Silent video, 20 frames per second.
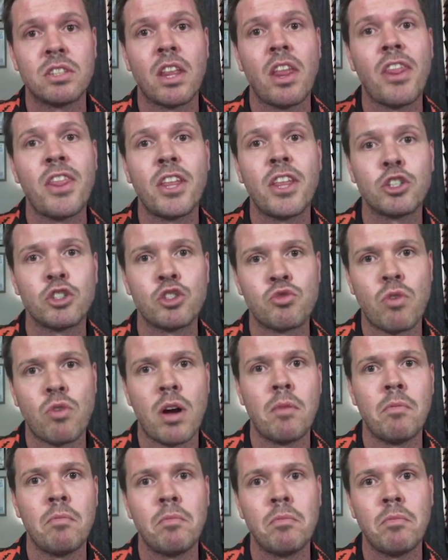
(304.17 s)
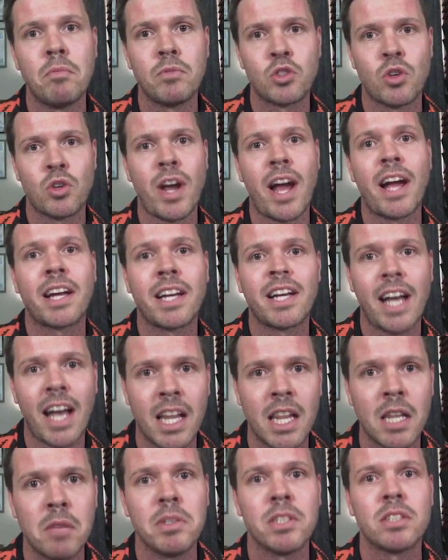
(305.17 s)
the drum track
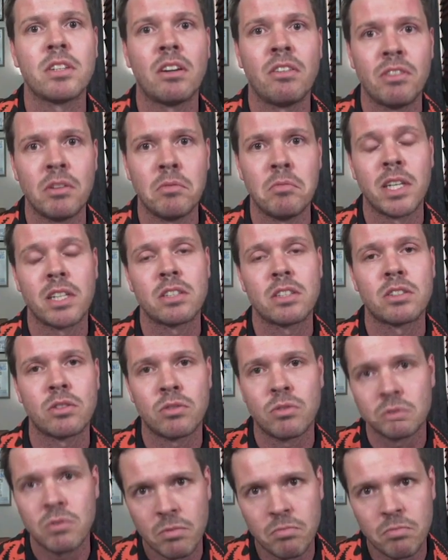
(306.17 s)
element of the mix.